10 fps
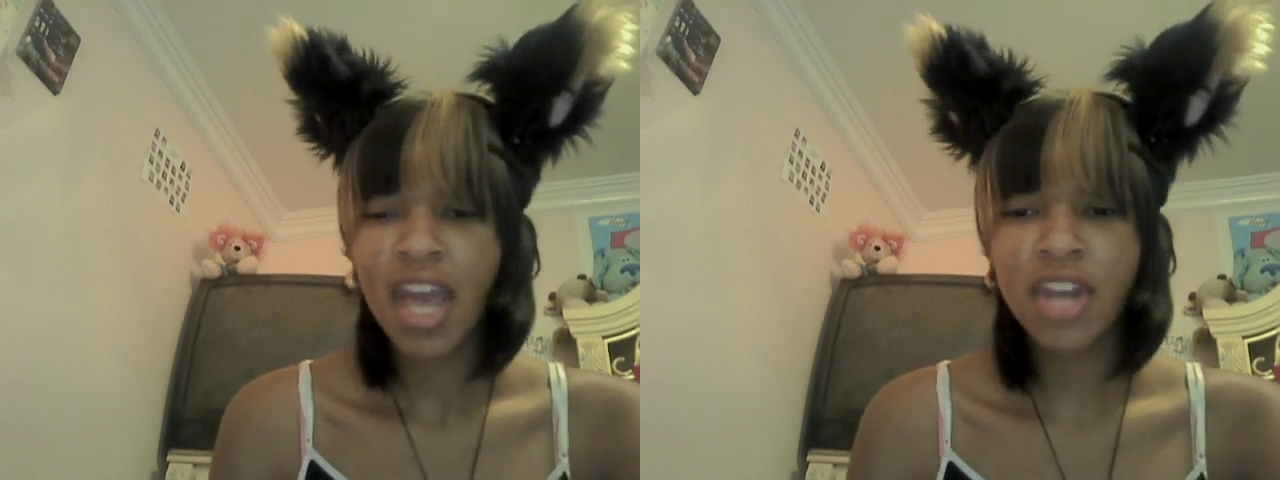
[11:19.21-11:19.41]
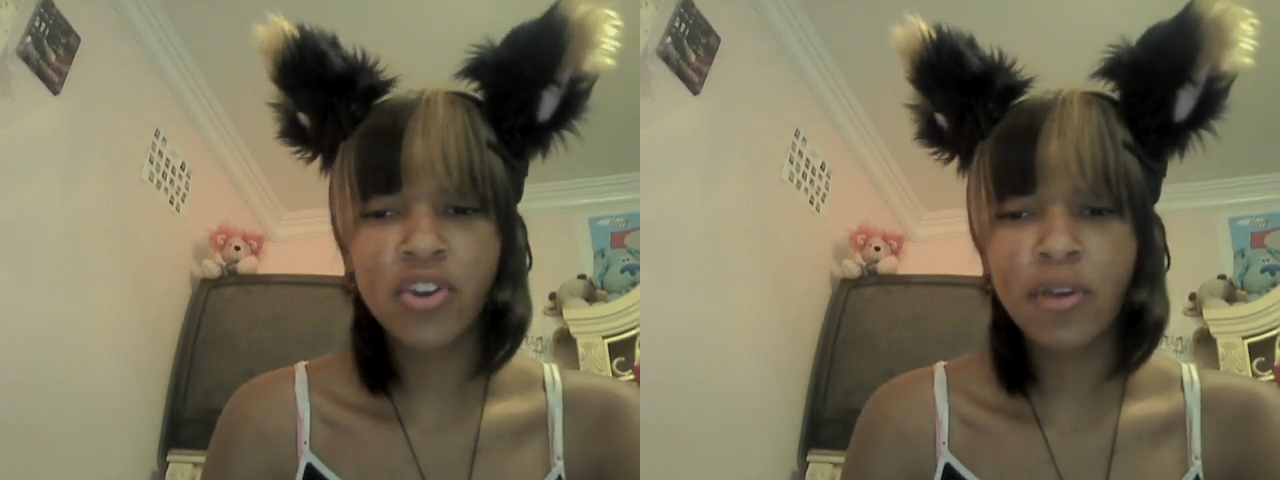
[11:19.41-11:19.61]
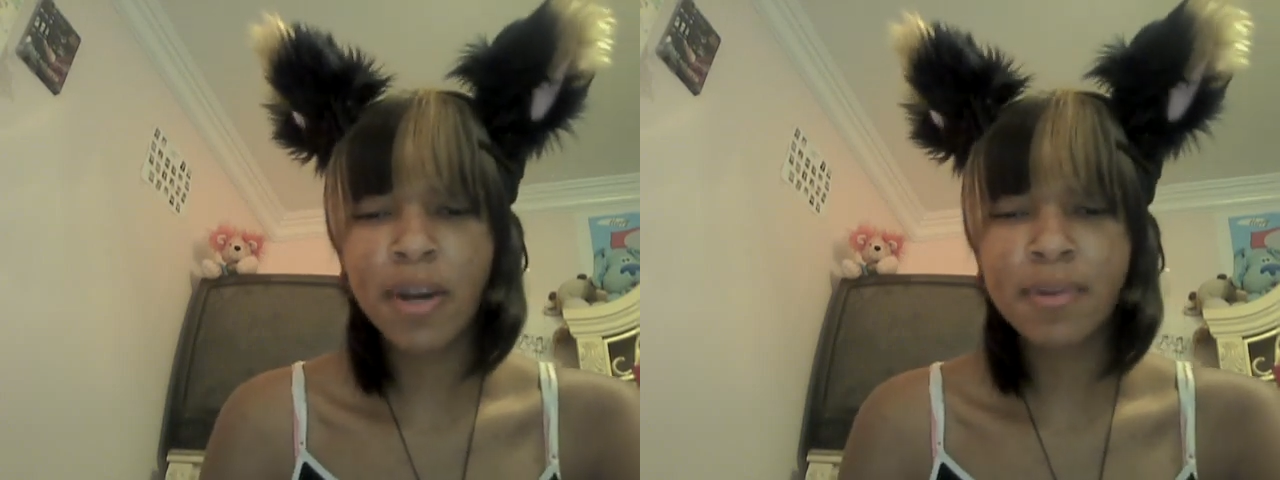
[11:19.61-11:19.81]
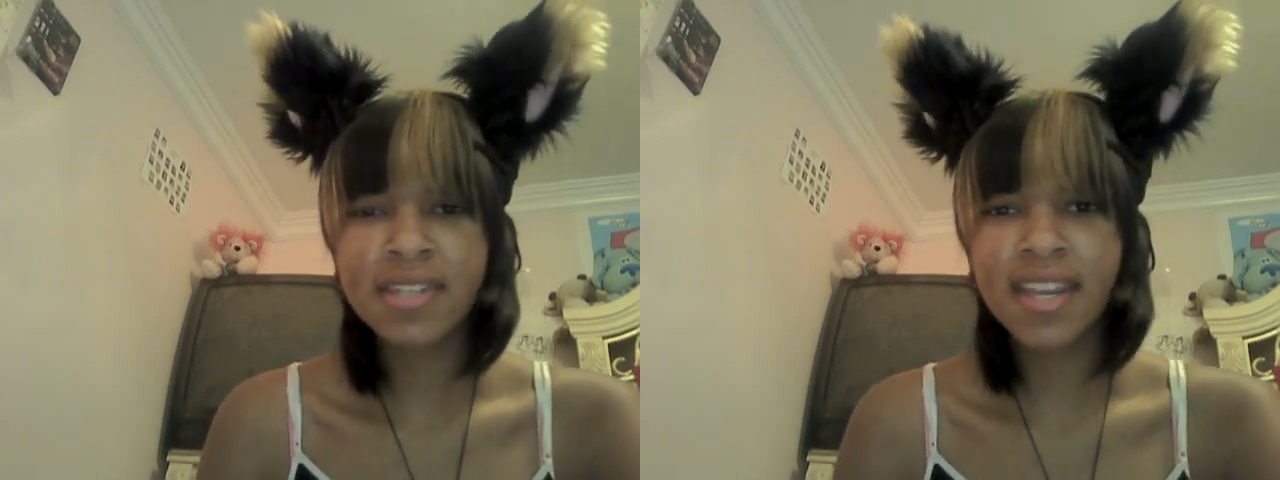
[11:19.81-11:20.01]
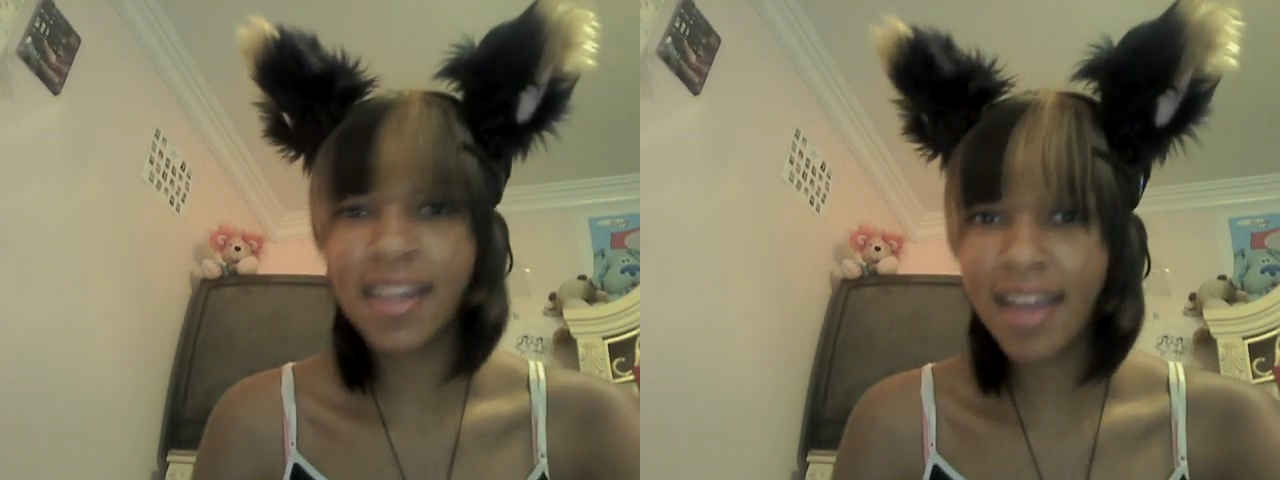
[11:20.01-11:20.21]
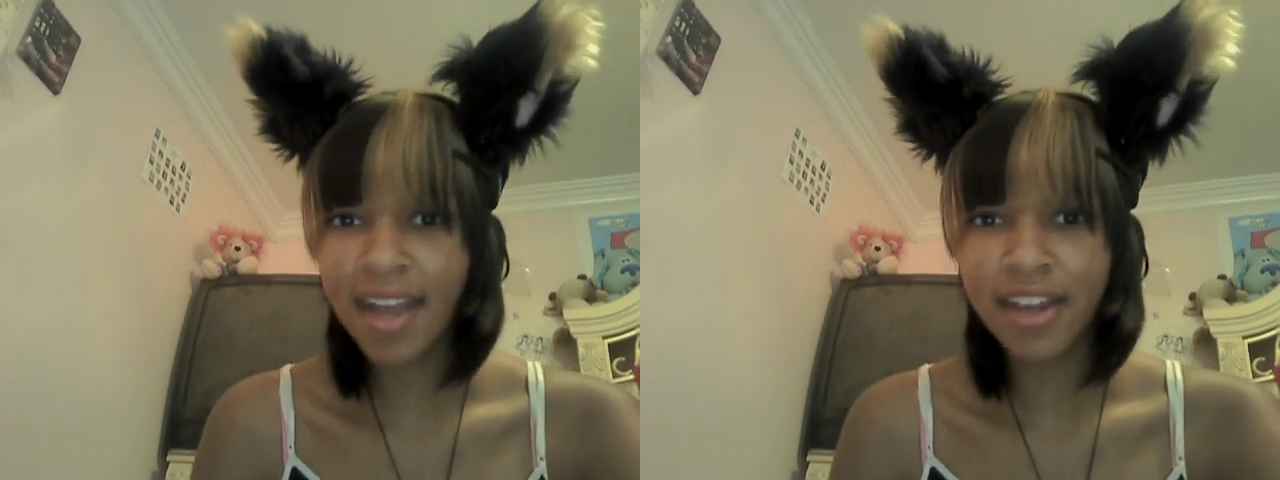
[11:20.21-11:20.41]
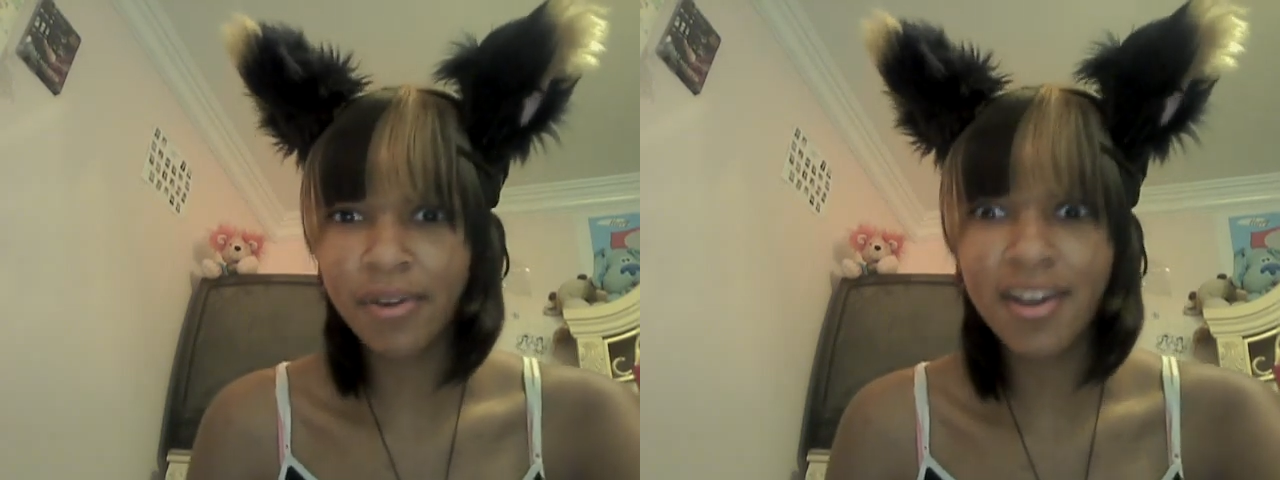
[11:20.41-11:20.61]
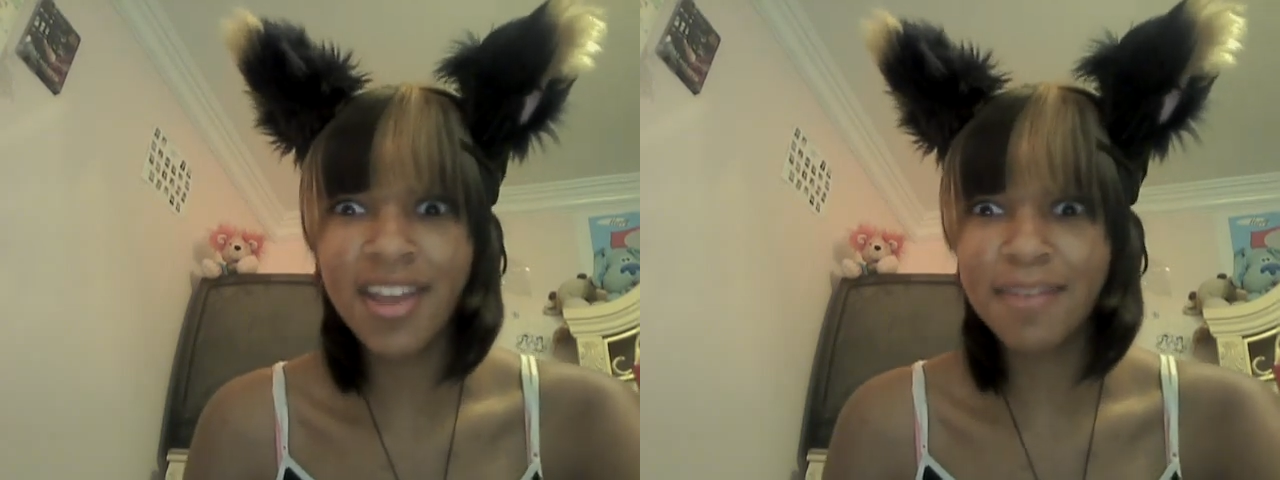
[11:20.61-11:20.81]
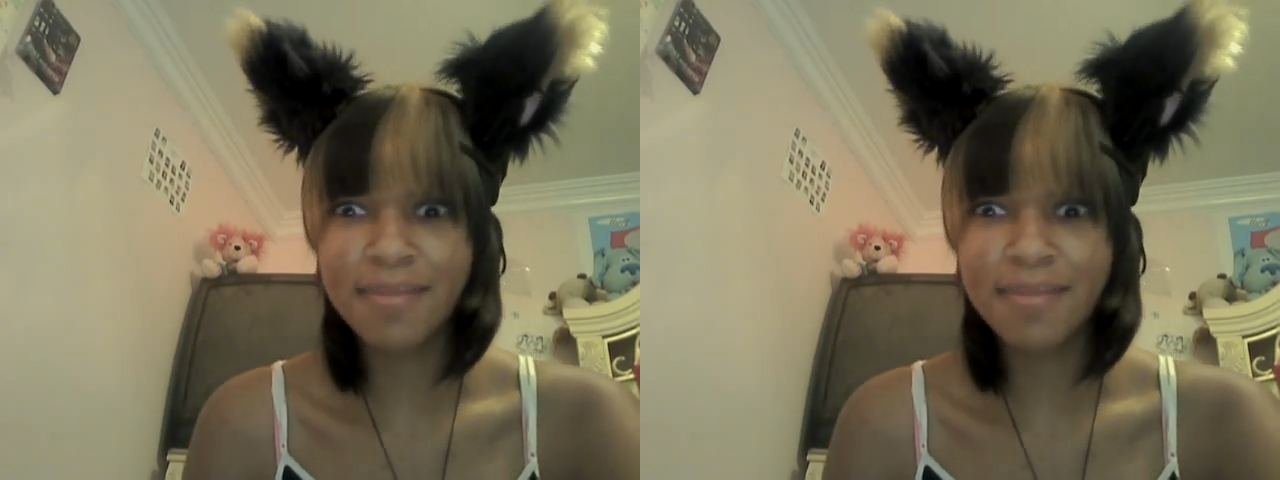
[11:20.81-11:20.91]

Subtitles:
And Nearowear was like, yeah, go ahead